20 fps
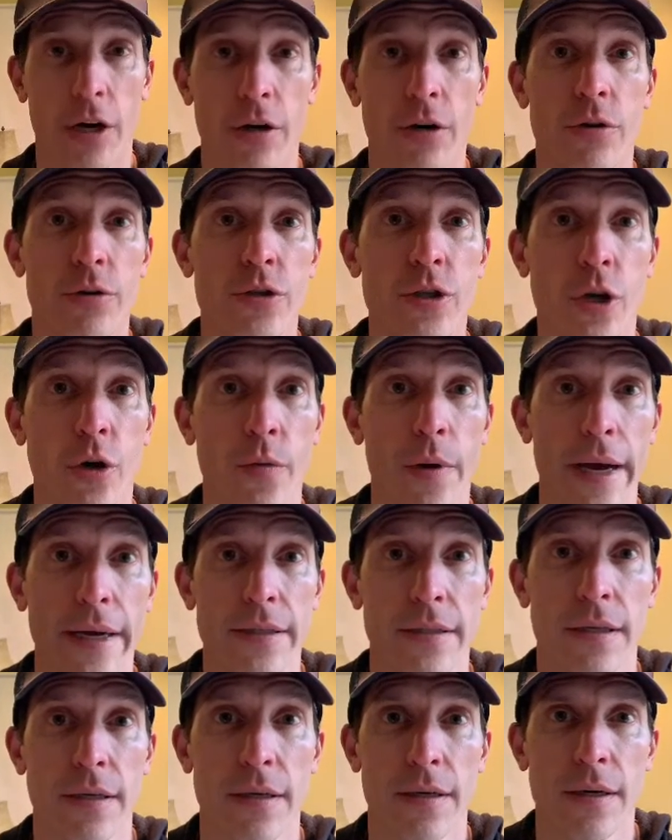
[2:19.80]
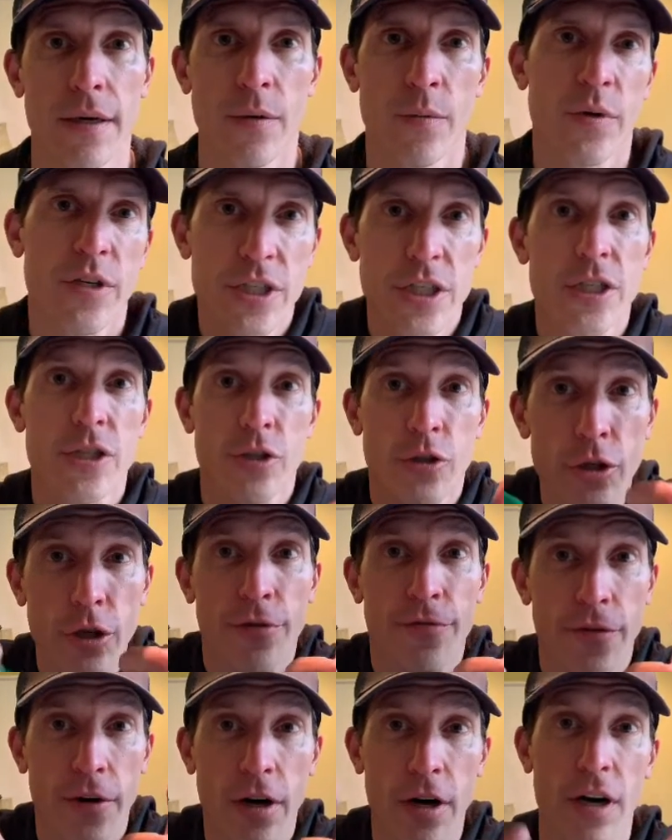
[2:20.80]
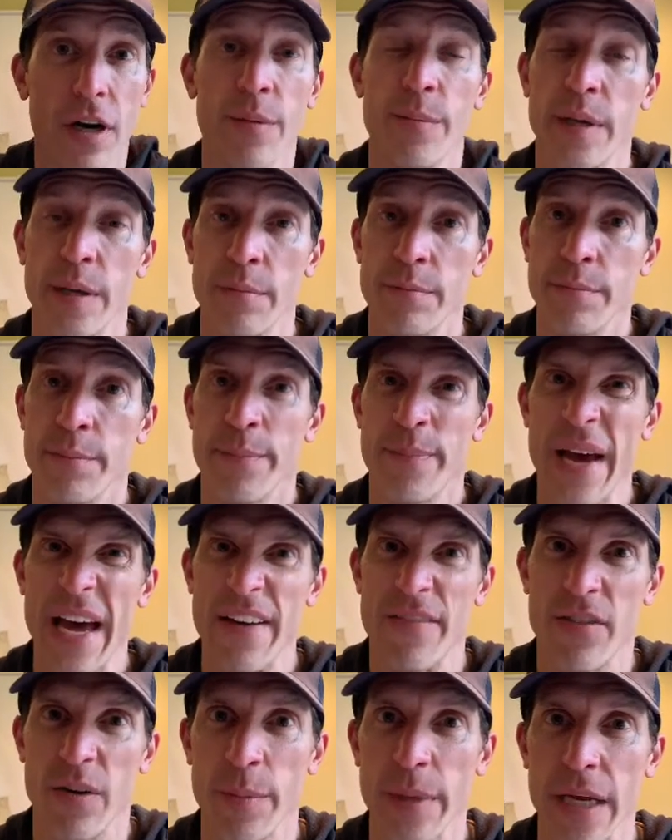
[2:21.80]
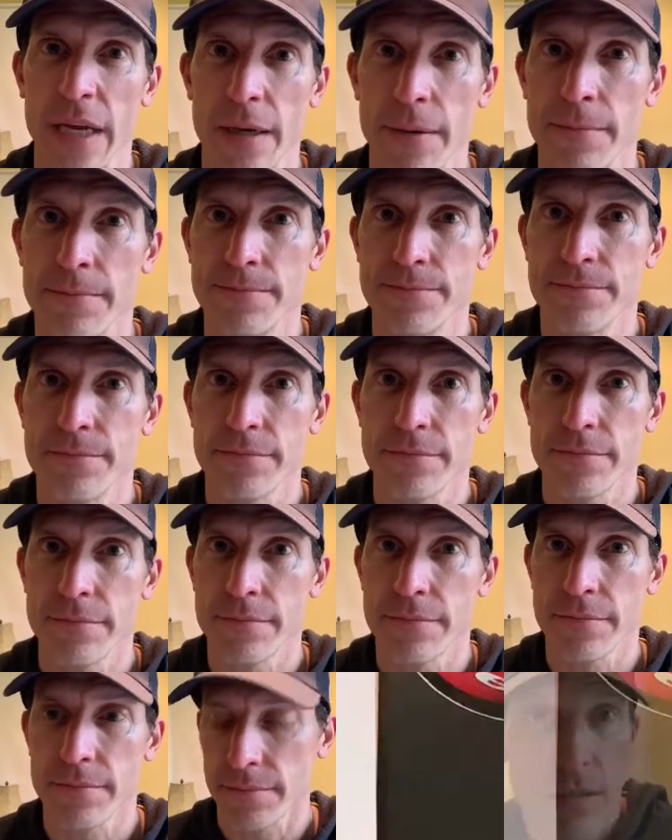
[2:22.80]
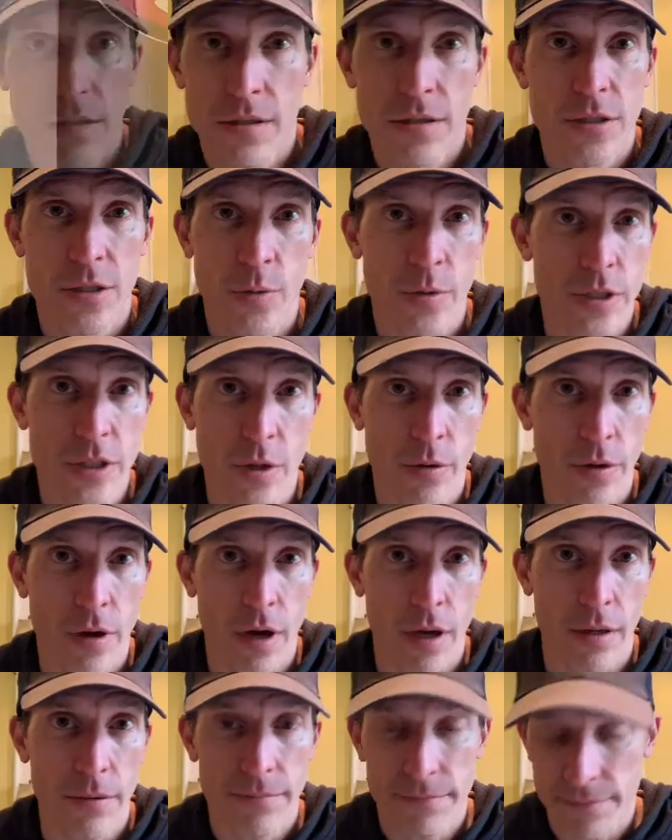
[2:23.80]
who's correct, which is good for her, but bad for me. So what's going on?